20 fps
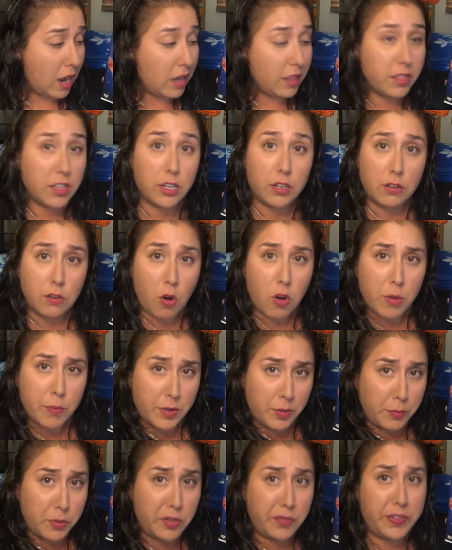the
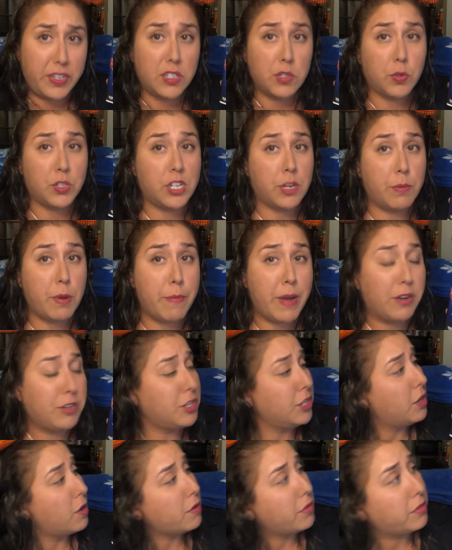normal movies, which I'm about
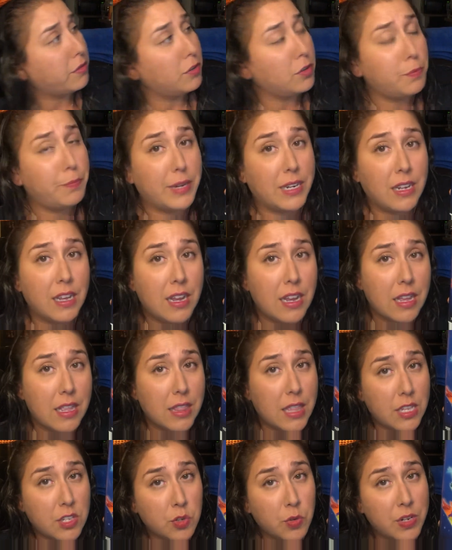to go through, but
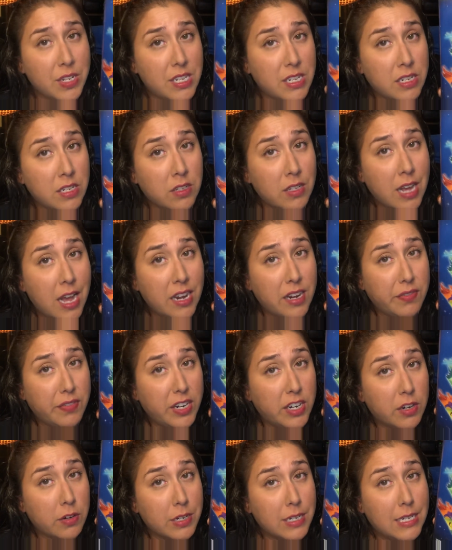this one is still kind of
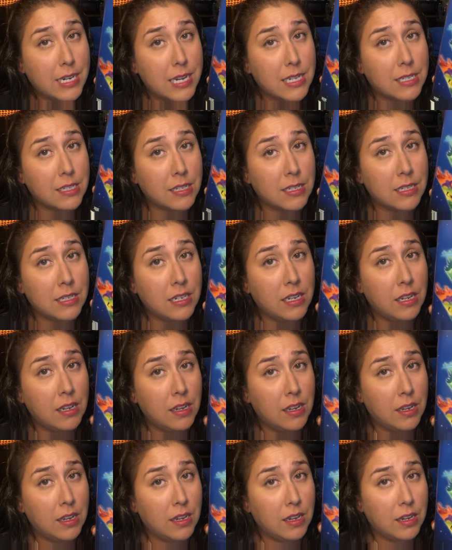iridescent.
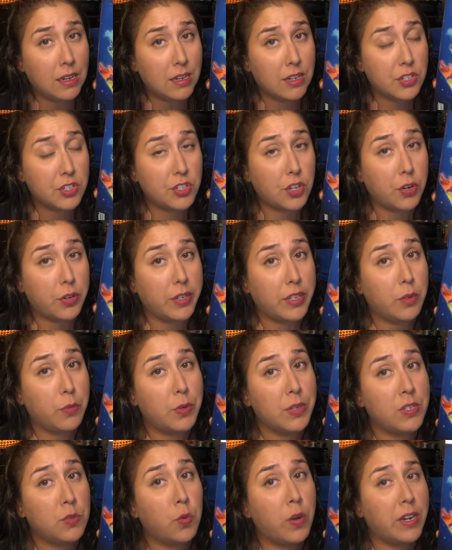So it
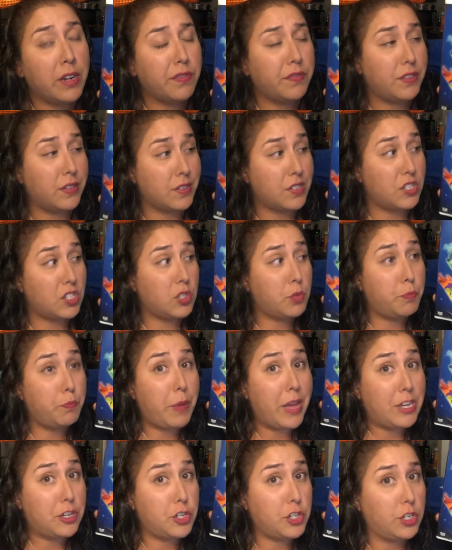was one of the
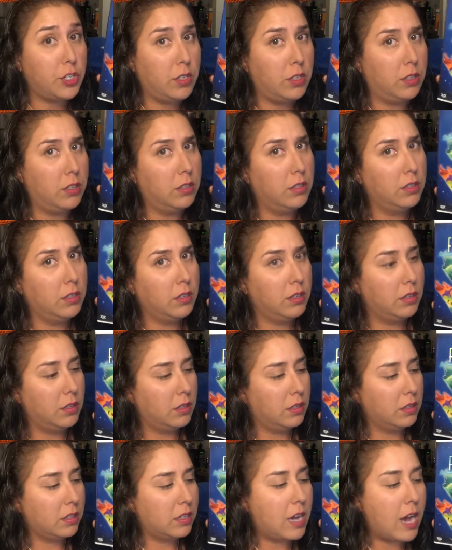special
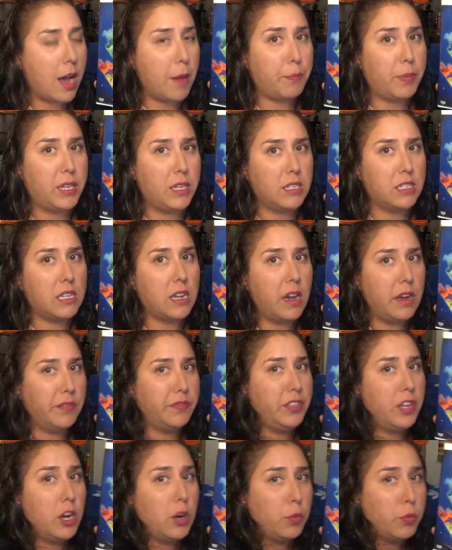copies
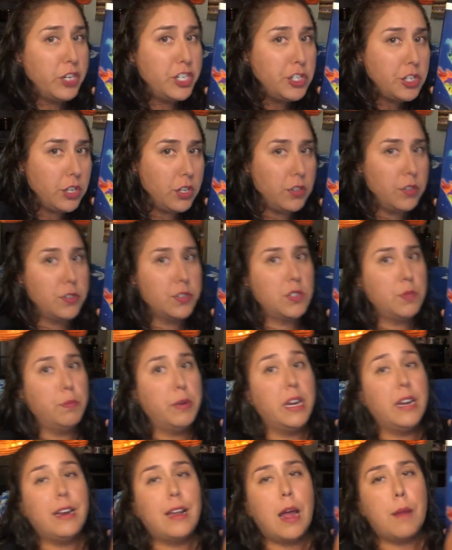of the originals,
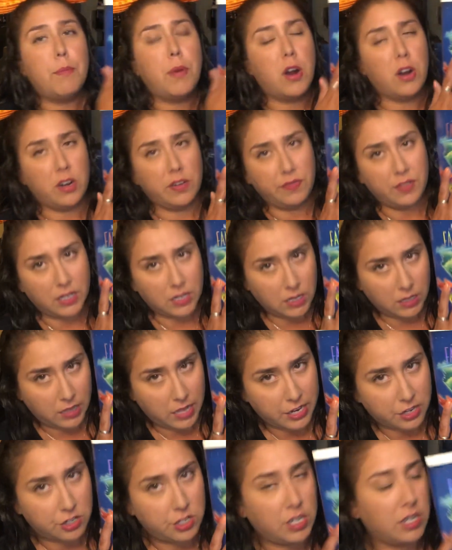but not part of a
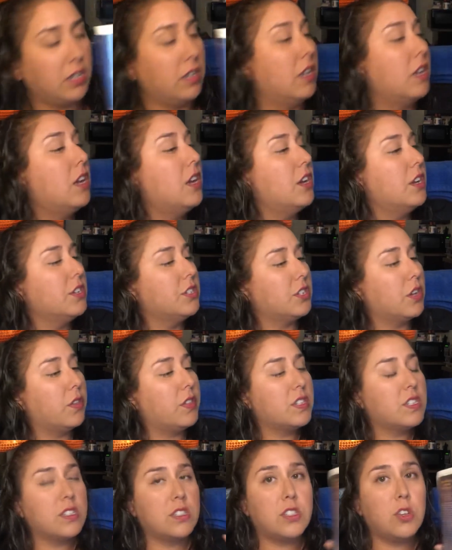collection. So
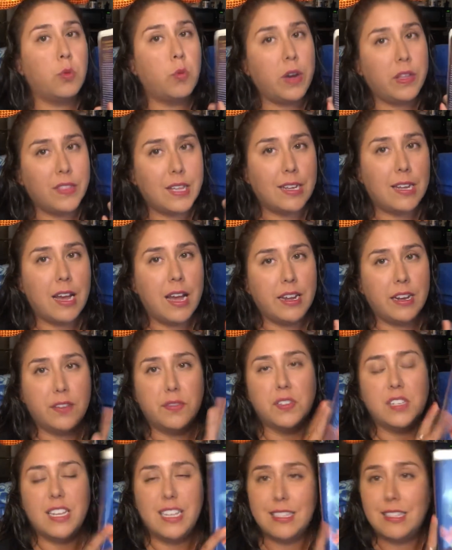this is the one that kind
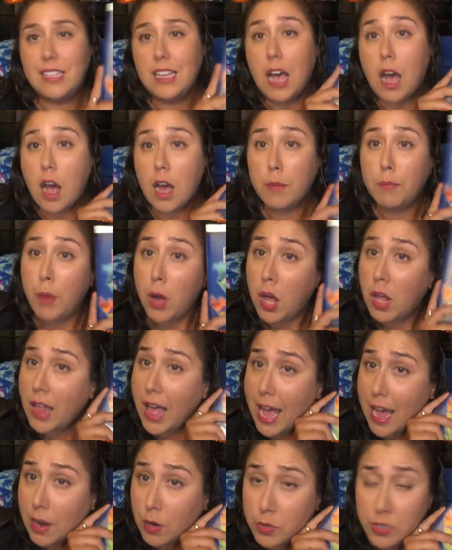of is the oddball
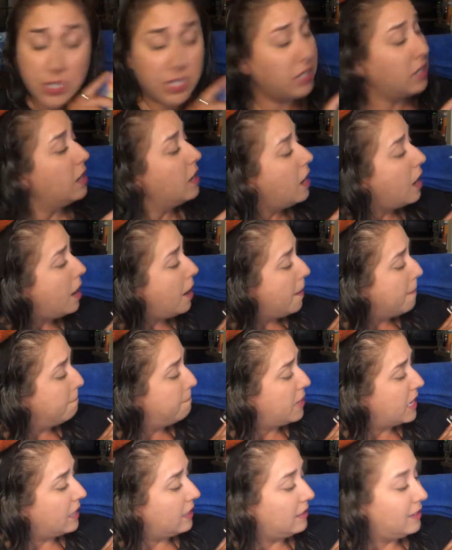out,
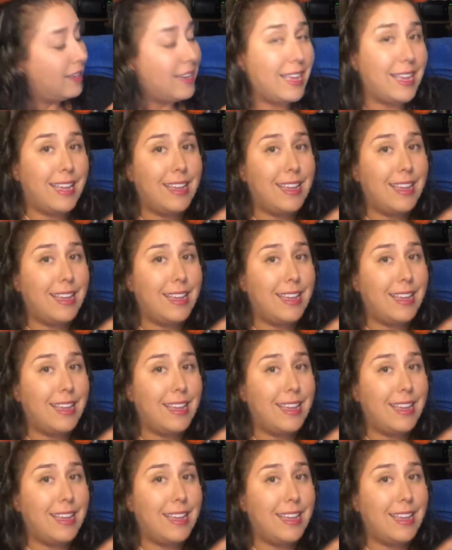but